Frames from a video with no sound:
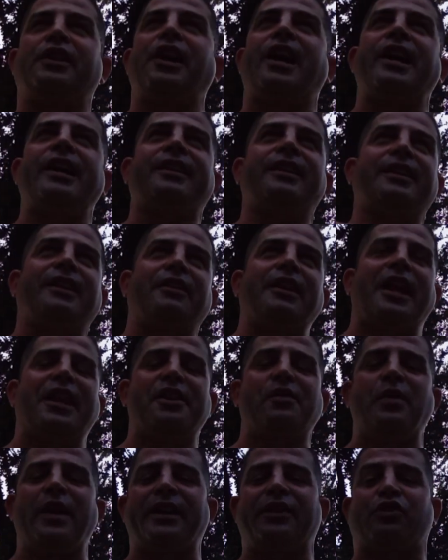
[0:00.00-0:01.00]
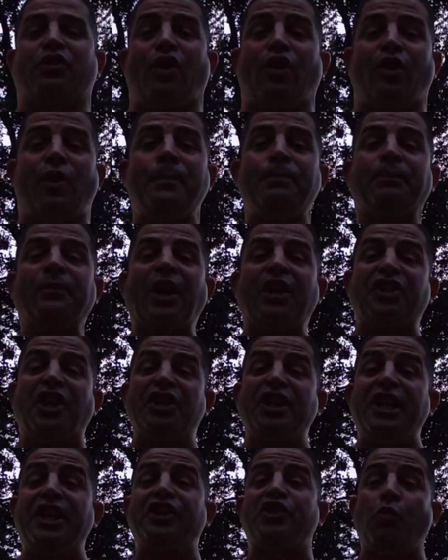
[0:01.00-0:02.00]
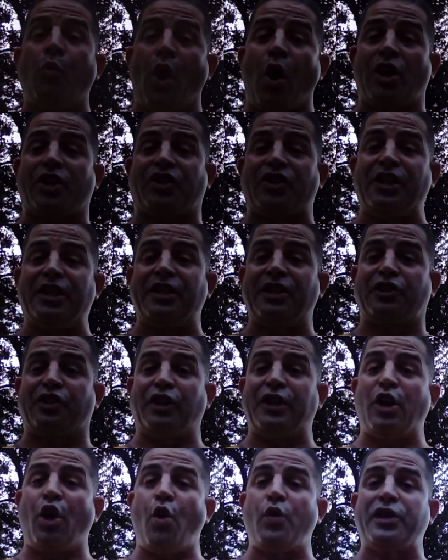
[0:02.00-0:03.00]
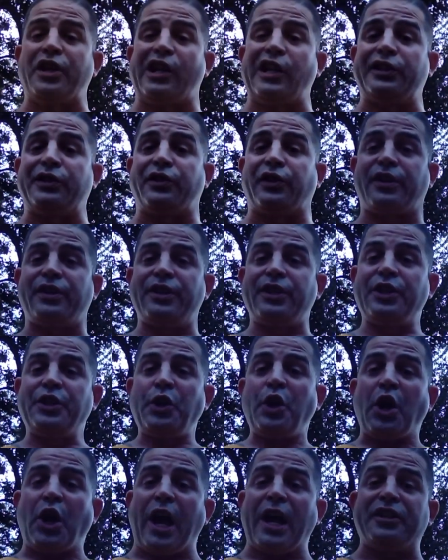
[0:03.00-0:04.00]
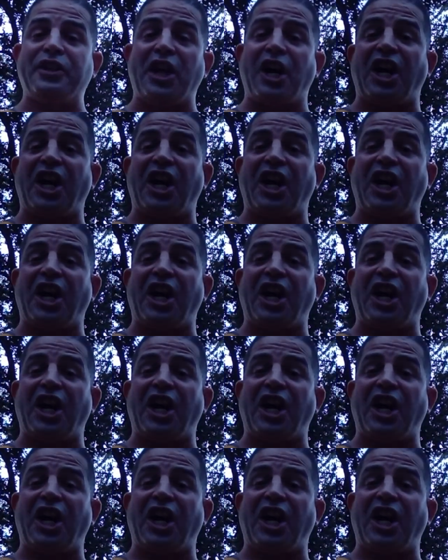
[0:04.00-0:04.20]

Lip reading: guy. Anyway, so the Nidge walks in to the Owen Glinder, and